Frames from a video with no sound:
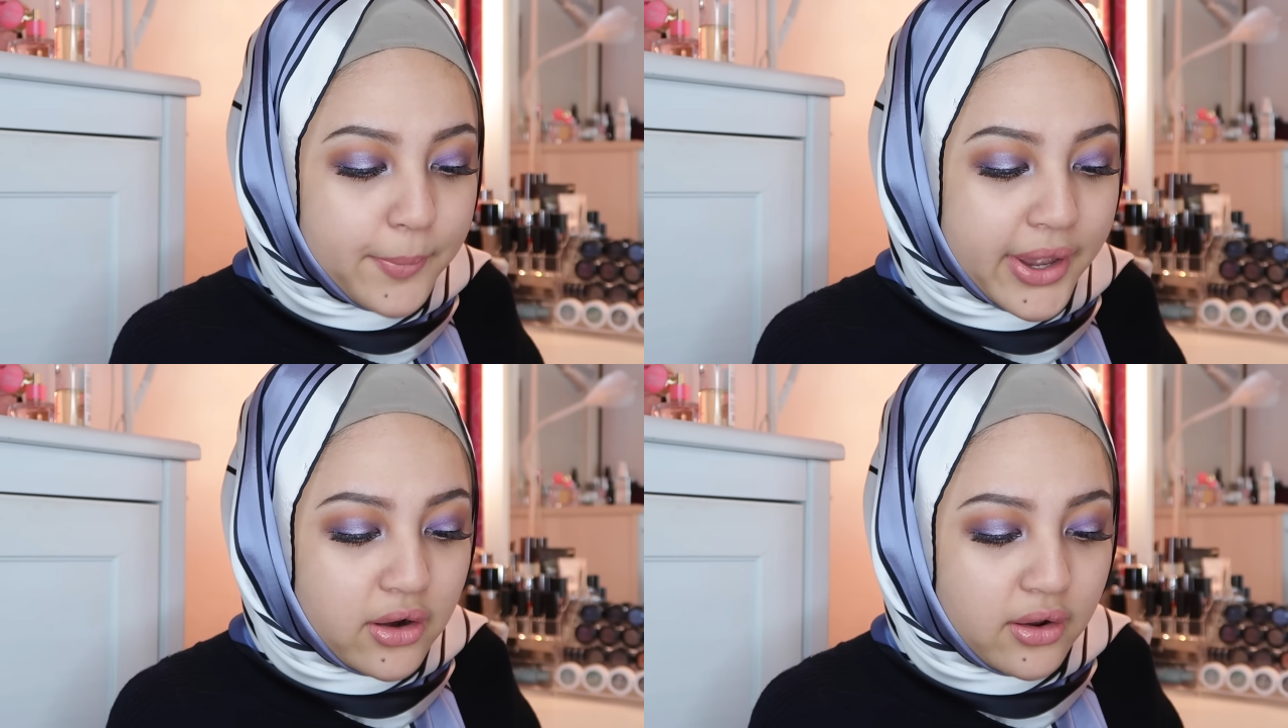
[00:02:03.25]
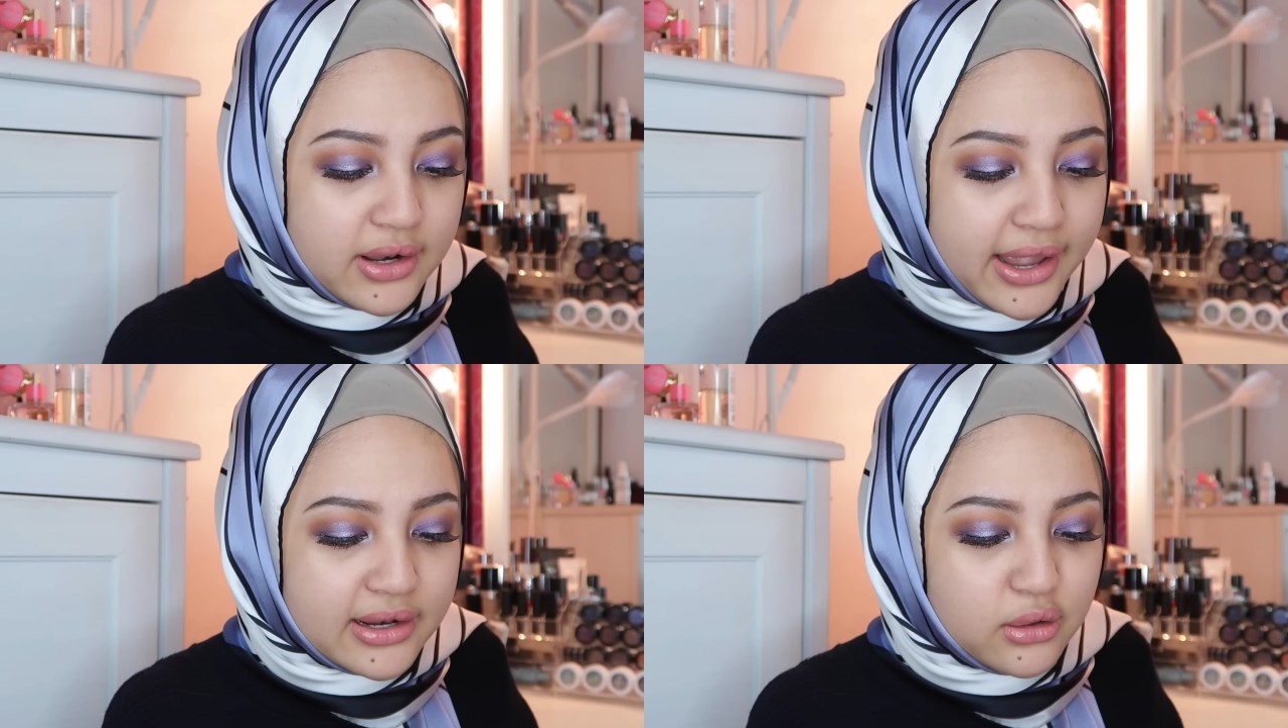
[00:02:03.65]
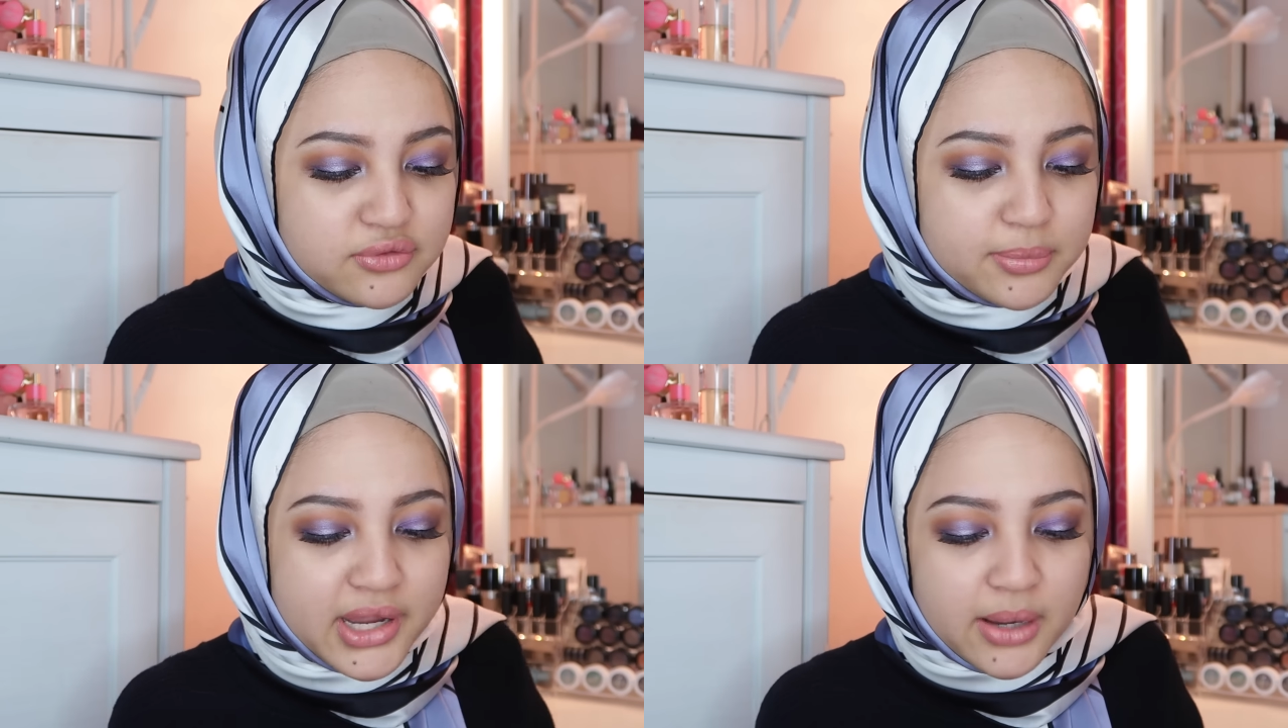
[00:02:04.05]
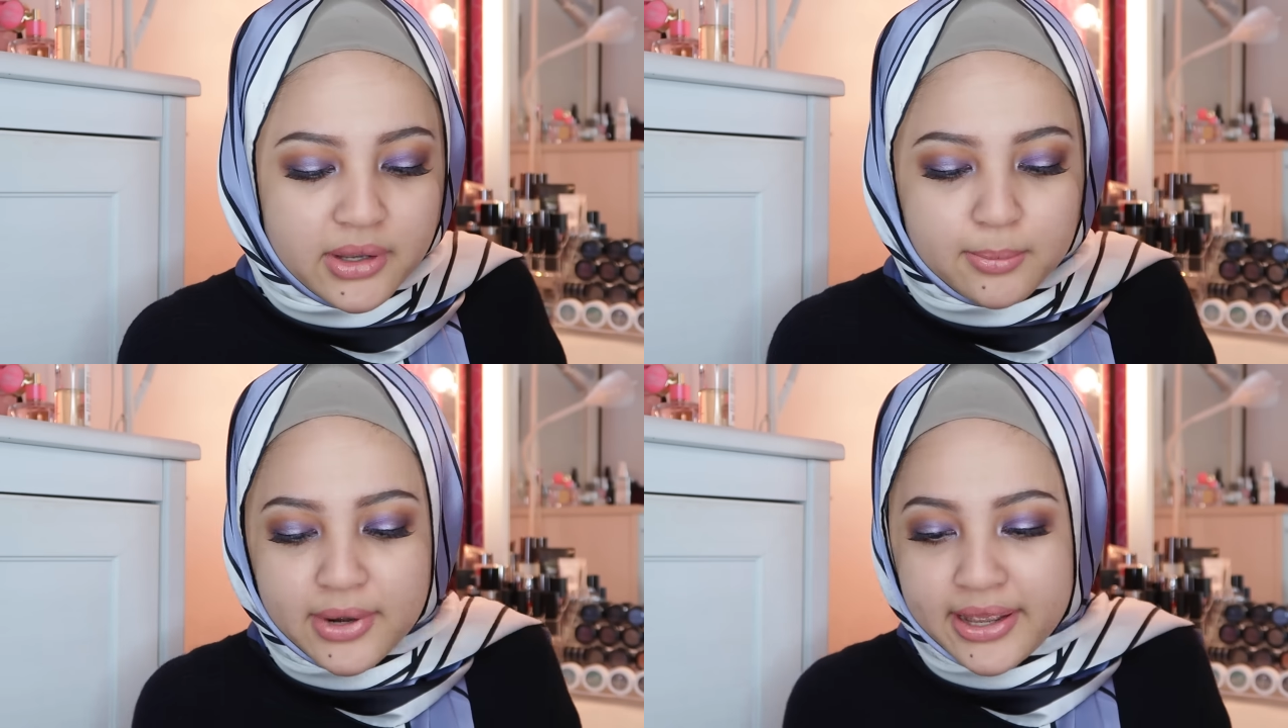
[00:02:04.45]
Pat on lightly over makeup
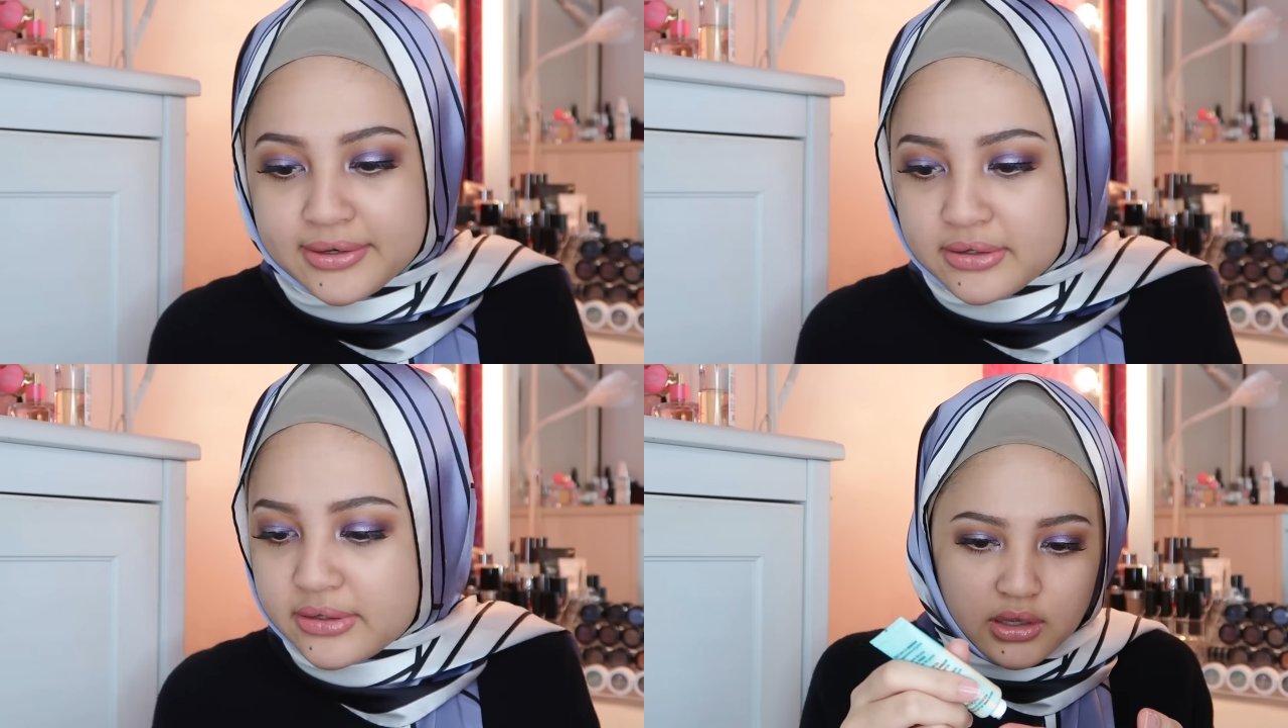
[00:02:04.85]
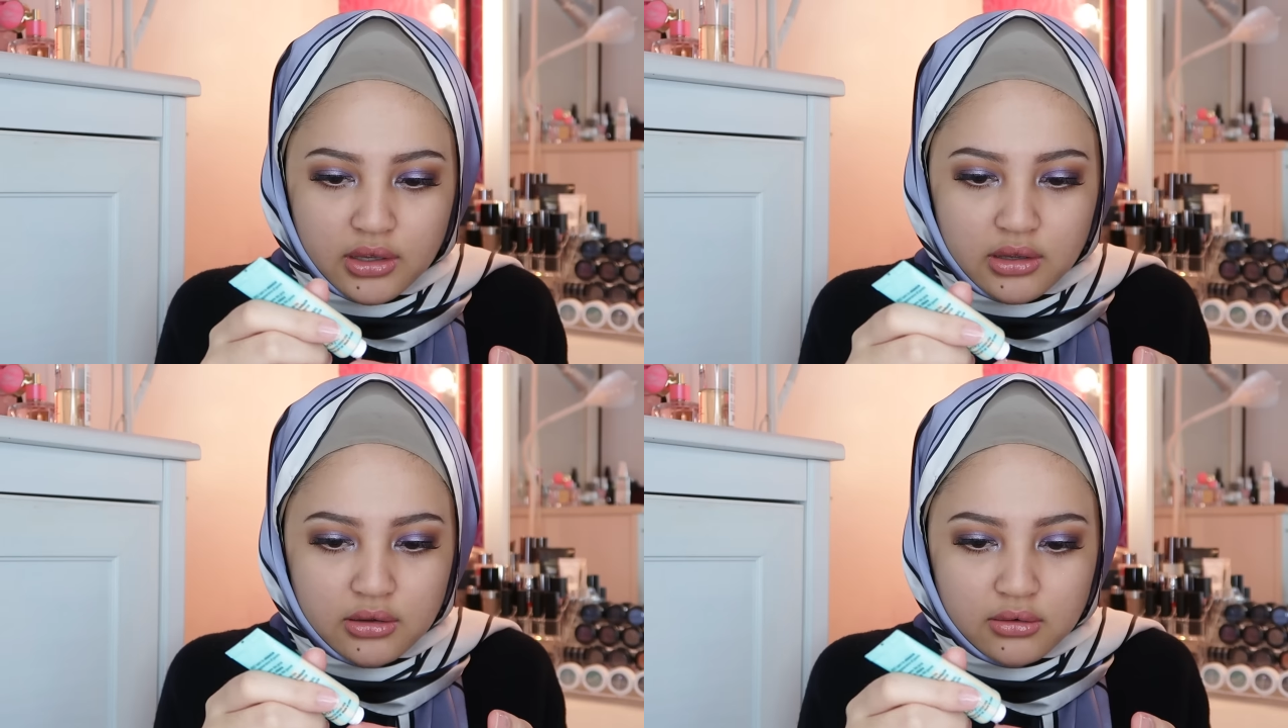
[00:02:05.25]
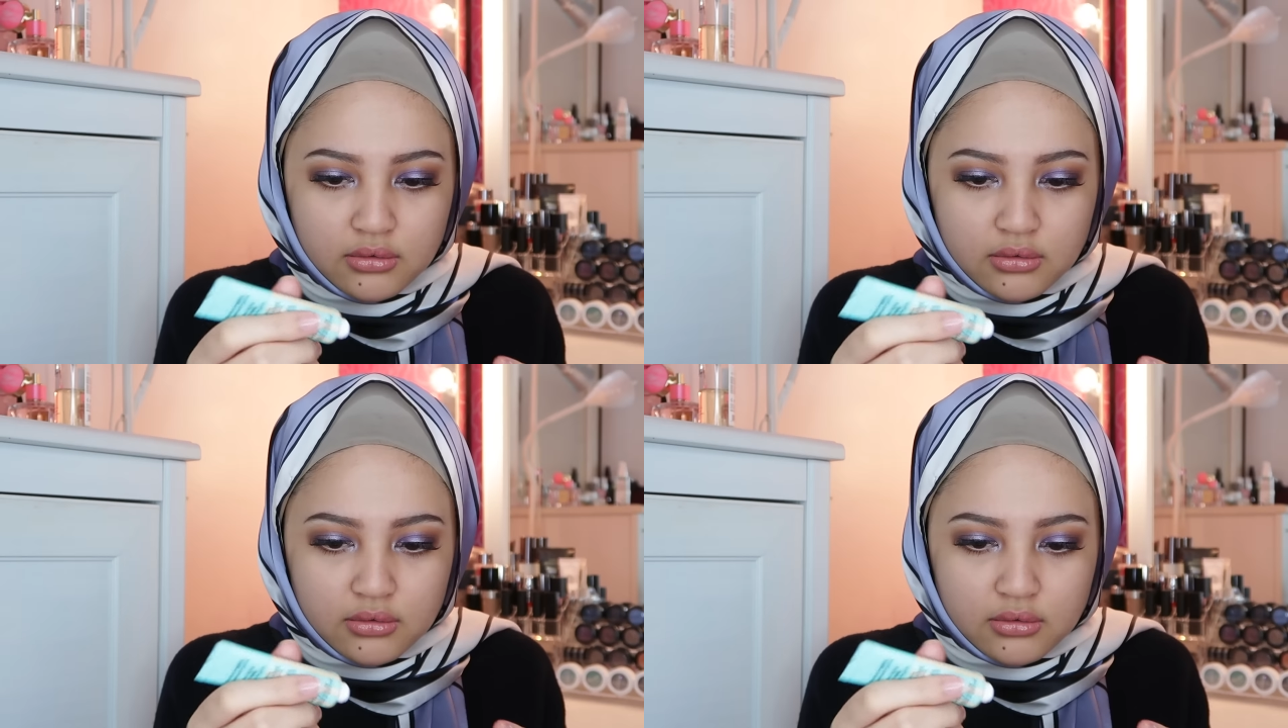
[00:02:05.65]
and blend. Okay.